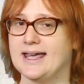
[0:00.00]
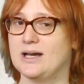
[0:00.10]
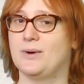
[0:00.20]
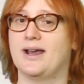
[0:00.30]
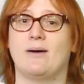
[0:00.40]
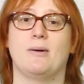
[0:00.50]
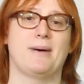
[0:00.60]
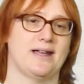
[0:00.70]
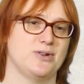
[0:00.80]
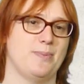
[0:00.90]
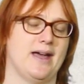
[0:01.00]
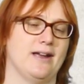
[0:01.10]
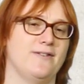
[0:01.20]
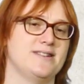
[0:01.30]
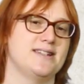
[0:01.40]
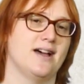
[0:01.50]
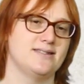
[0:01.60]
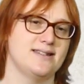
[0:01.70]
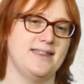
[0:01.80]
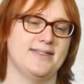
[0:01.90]
kilowatt-hour battery pack fitted
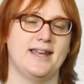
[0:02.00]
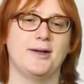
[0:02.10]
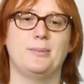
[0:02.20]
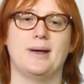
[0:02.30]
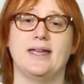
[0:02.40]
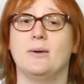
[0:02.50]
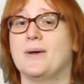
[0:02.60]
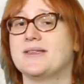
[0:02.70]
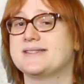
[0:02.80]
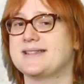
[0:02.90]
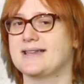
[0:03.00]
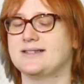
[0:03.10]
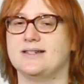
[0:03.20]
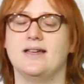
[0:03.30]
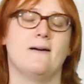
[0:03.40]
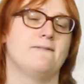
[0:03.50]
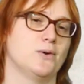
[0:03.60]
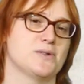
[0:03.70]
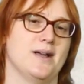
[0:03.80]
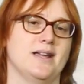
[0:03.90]
underneath the load bay, where the standard
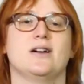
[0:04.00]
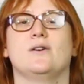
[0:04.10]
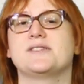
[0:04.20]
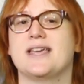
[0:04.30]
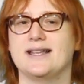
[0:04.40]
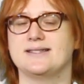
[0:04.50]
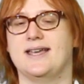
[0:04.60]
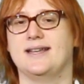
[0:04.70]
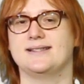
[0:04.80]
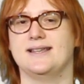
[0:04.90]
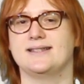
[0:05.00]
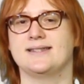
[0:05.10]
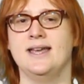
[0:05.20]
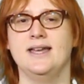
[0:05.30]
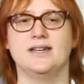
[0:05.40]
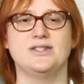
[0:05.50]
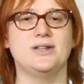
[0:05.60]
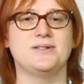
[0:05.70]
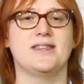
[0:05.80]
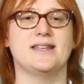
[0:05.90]
Volkswagen Golf's gas tank sits.
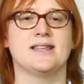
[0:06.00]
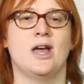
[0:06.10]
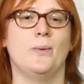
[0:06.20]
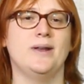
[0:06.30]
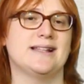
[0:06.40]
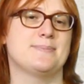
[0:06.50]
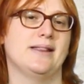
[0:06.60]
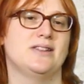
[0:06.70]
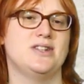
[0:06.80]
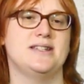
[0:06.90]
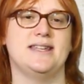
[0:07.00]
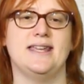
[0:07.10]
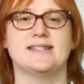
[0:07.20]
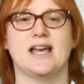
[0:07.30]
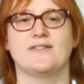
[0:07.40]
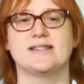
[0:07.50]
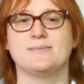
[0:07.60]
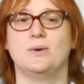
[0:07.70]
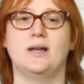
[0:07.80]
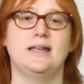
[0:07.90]
Due to this, we'd expect the GTE to have a
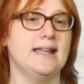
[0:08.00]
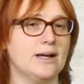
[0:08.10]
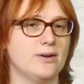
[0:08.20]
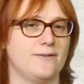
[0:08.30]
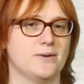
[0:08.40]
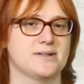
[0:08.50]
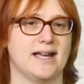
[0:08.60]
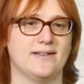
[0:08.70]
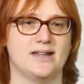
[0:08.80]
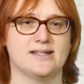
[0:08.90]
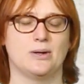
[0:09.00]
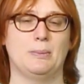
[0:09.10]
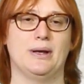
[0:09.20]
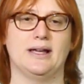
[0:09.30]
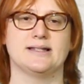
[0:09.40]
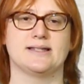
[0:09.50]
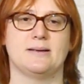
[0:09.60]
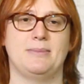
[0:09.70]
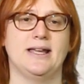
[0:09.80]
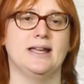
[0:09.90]
smaller liquid fuel tank than its non-plug-in
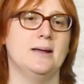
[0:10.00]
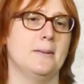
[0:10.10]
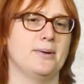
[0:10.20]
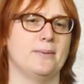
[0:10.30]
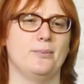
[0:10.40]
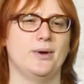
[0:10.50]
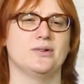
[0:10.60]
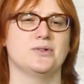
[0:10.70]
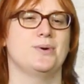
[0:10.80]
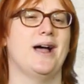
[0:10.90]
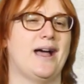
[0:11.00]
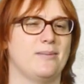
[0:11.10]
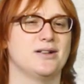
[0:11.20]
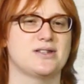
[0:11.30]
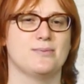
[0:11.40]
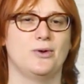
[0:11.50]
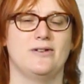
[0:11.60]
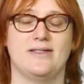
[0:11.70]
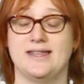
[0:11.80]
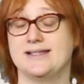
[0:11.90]
sibling, but we're not sure how much
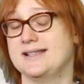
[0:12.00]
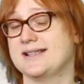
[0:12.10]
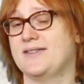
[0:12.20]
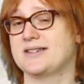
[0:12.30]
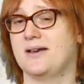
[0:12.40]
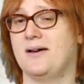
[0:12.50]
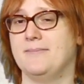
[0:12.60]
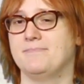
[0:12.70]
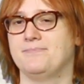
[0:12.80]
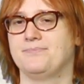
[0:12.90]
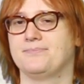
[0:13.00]
smaller this is at the time.